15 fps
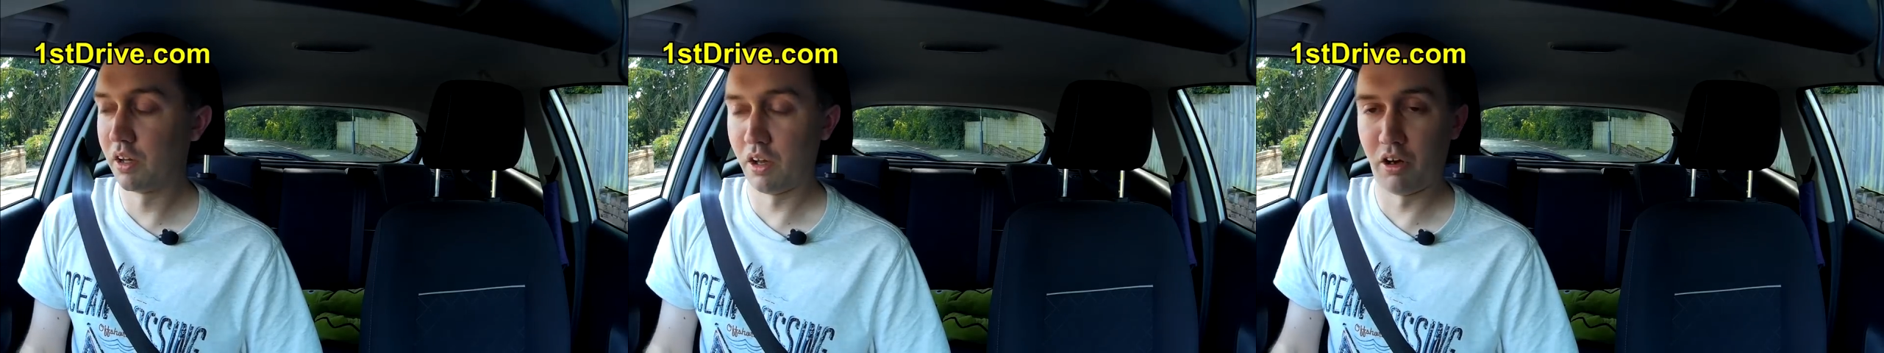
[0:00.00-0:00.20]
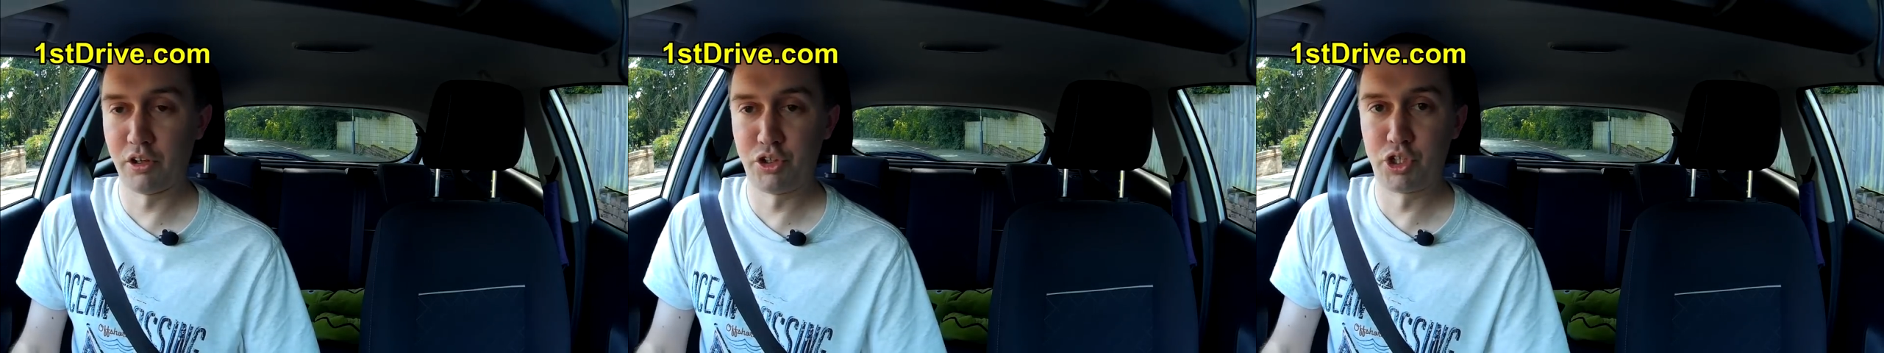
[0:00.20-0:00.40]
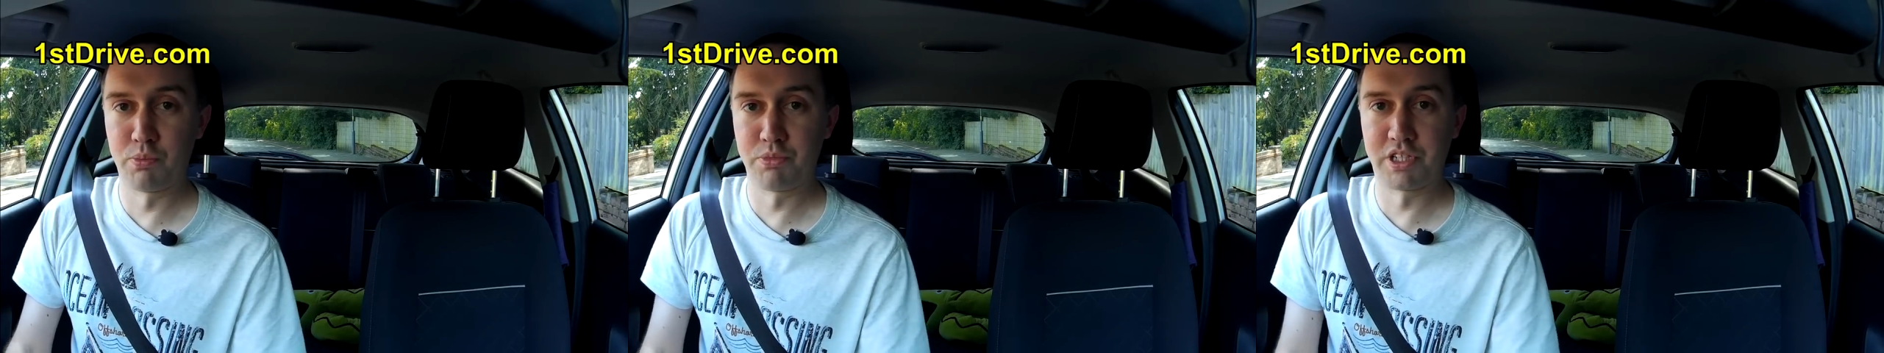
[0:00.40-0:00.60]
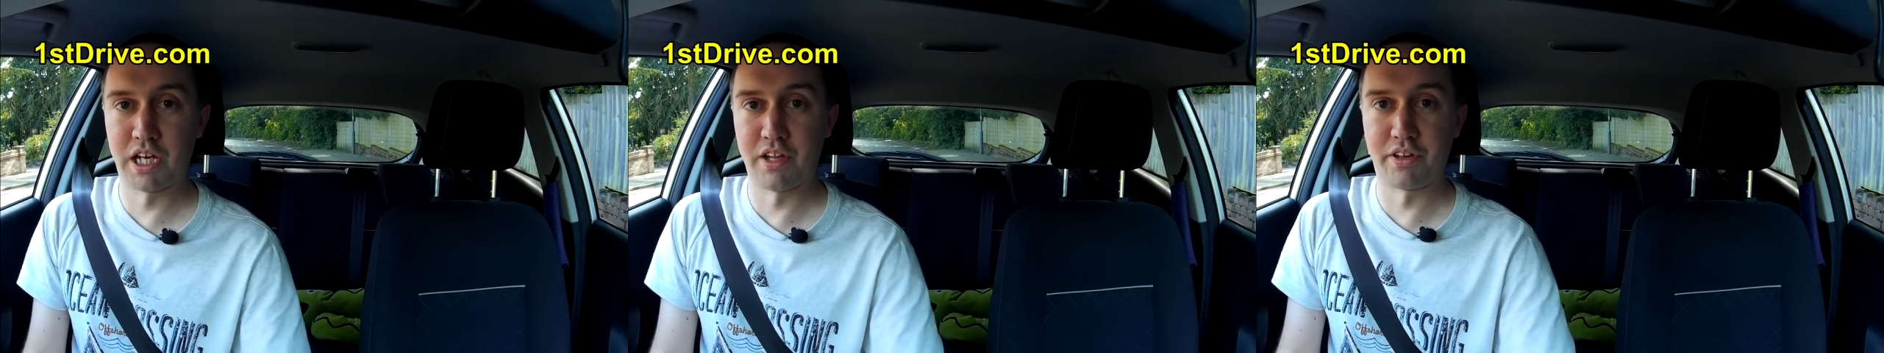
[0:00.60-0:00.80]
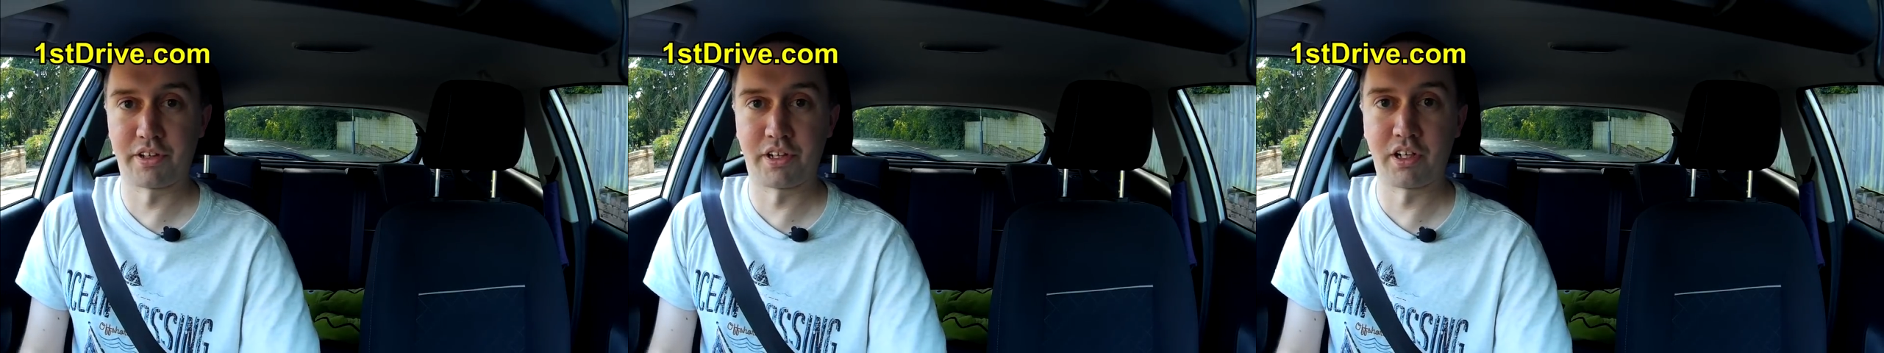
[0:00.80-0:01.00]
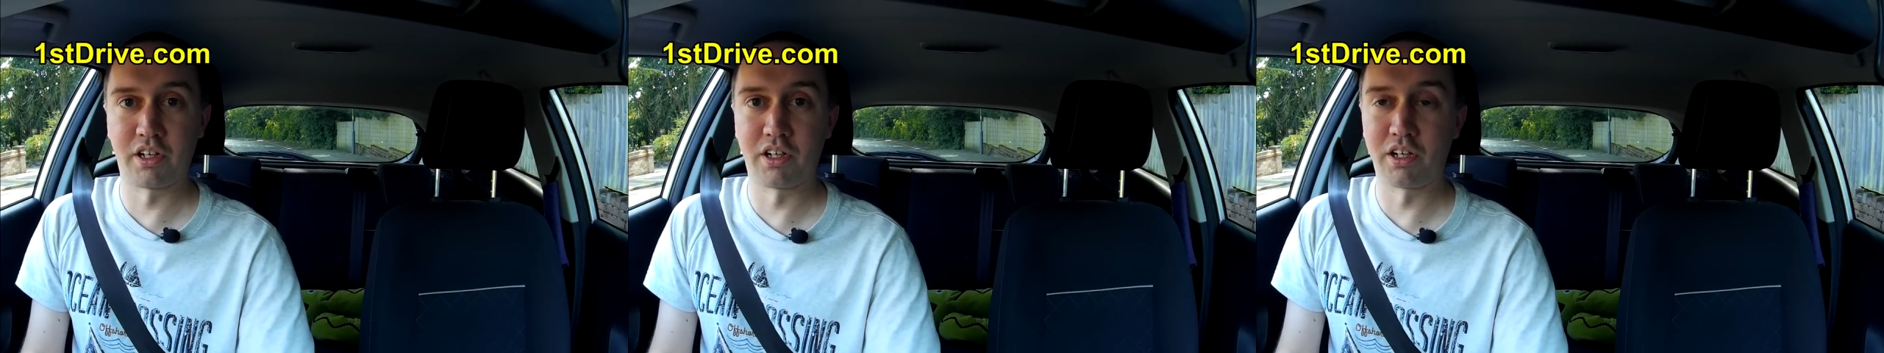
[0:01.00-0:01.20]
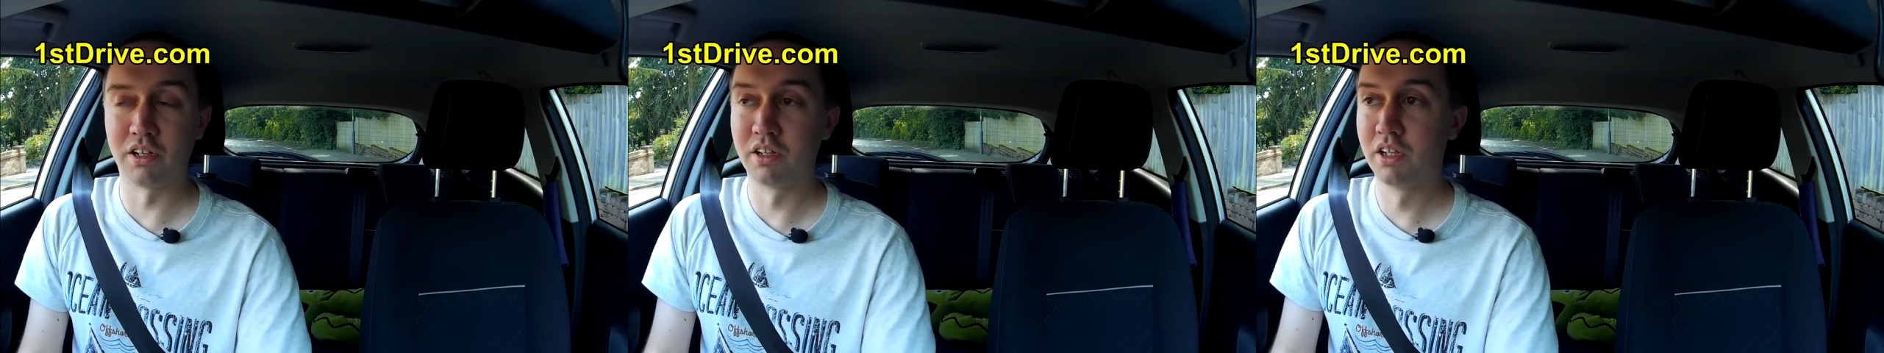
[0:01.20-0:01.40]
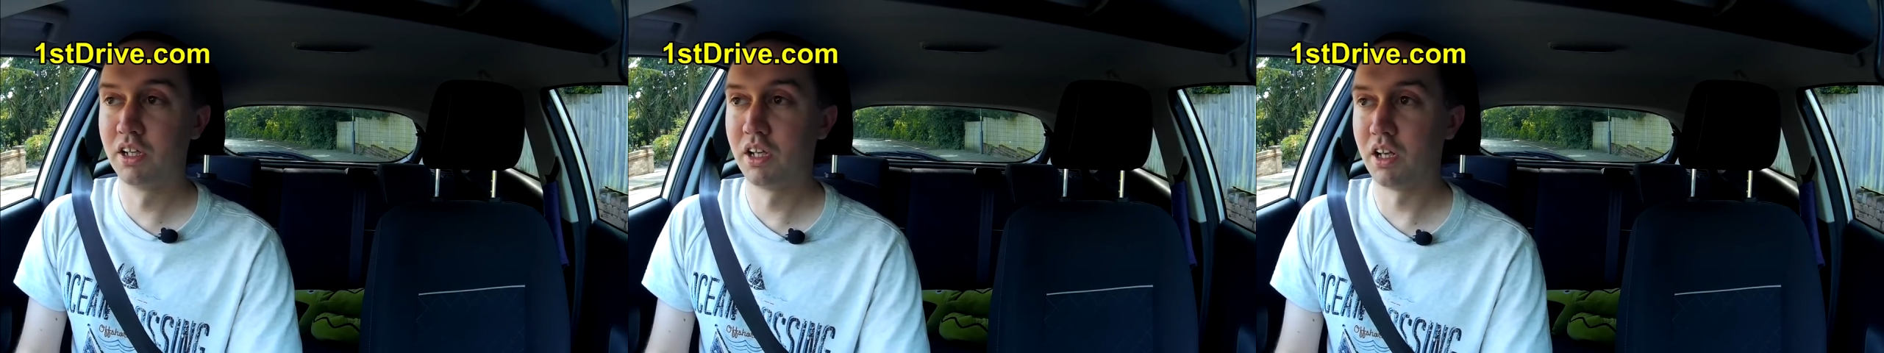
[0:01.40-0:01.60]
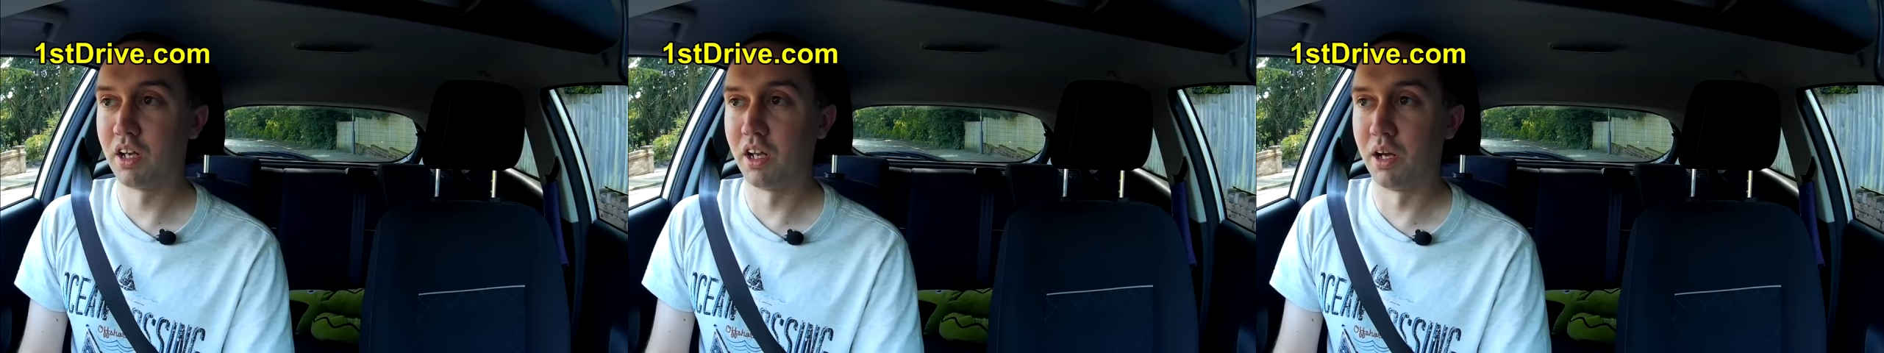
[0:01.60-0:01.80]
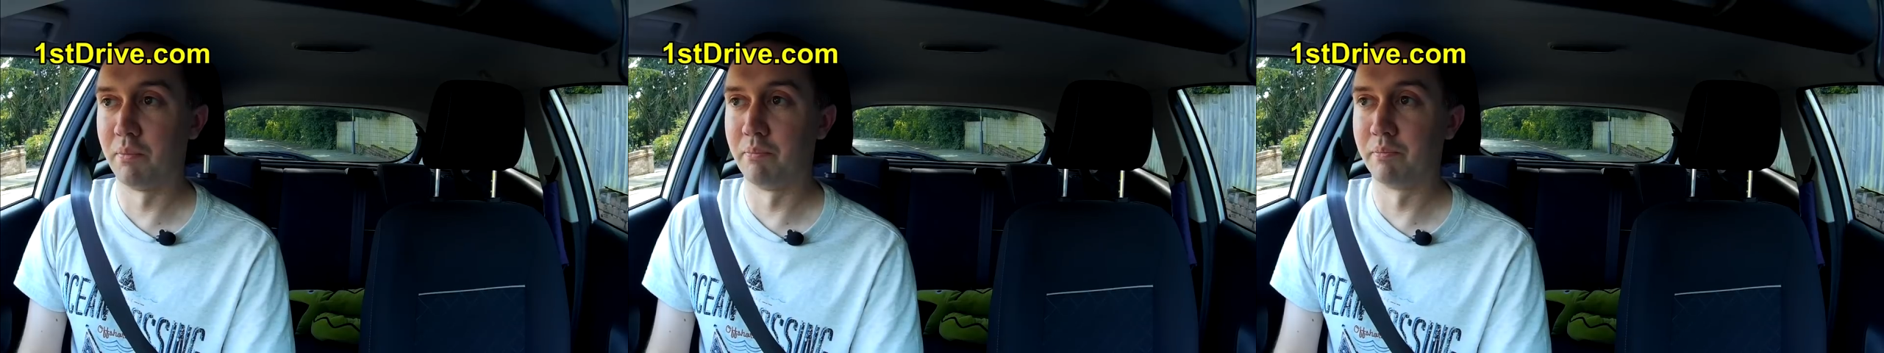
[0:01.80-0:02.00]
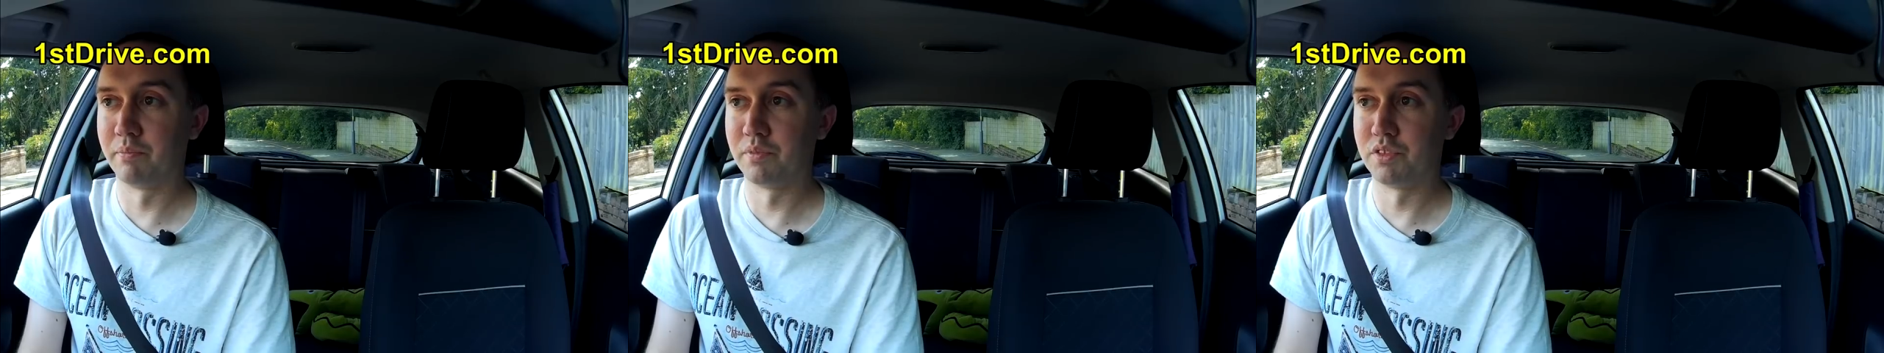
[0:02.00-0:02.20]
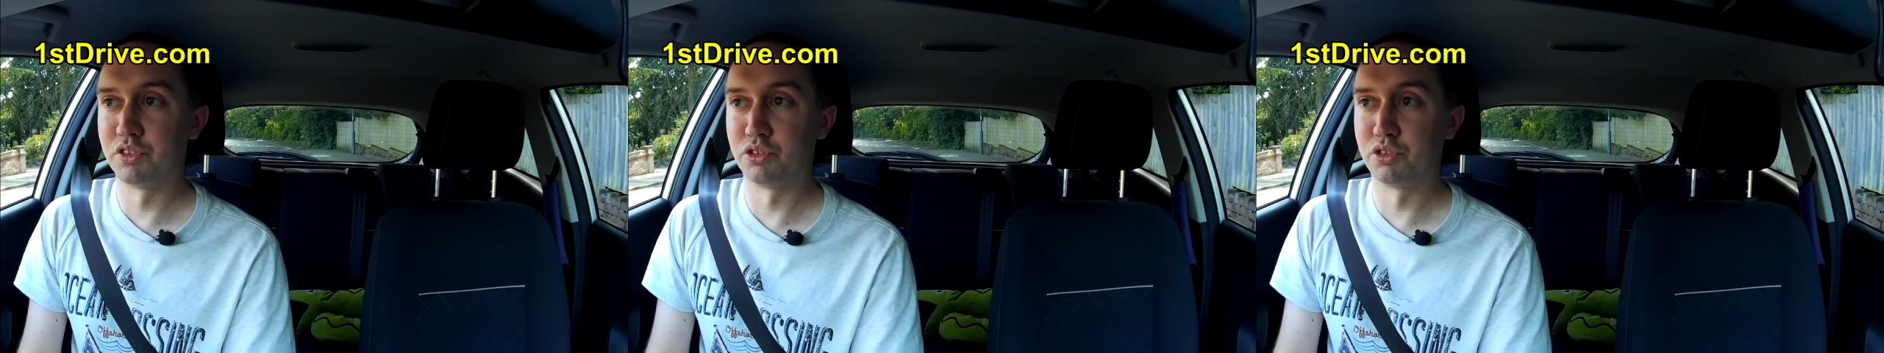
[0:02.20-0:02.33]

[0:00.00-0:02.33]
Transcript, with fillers: I jumped out of the car um,